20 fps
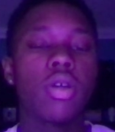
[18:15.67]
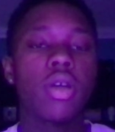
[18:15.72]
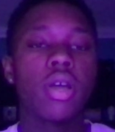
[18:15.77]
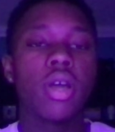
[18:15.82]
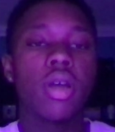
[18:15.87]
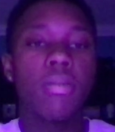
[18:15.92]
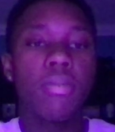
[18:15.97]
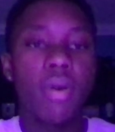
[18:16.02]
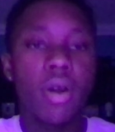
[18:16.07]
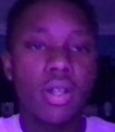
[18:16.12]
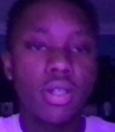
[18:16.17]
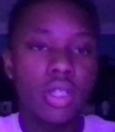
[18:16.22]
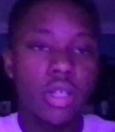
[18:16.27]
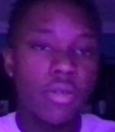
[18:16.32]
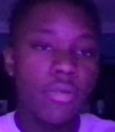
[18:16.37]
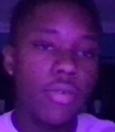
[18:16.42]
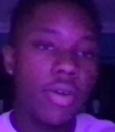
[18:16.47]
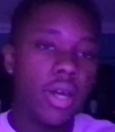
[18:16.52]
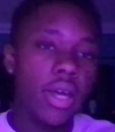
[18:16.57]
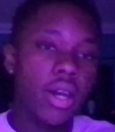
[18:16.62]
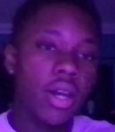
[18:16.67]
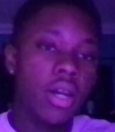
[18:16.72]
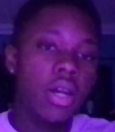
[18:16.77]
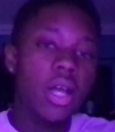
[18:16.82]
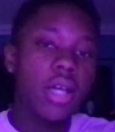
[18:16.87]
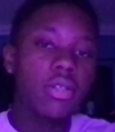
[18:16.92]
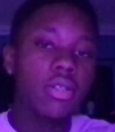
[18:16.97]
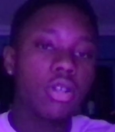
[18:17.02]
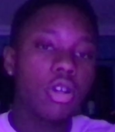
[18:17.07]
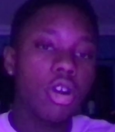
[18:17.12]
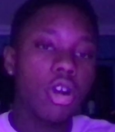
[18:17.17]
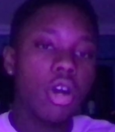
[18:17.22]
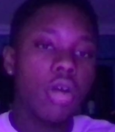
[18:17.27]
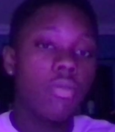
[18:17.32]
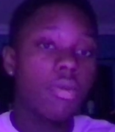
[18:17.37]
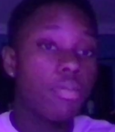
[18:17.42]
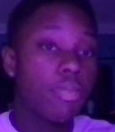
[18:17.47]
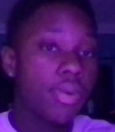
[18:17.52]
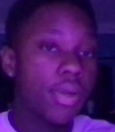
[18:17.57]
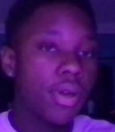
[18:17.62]
Compared to if I get a nicer car, I'm
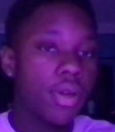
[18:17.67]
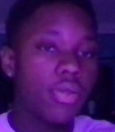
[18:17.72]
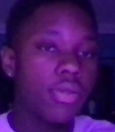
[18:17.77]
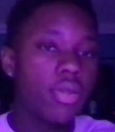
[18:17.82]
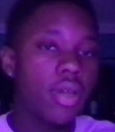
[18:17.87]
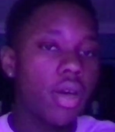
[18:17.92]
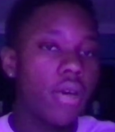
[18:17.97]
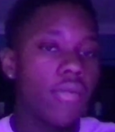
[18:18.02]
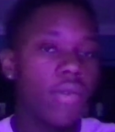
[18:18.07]
gonna be on that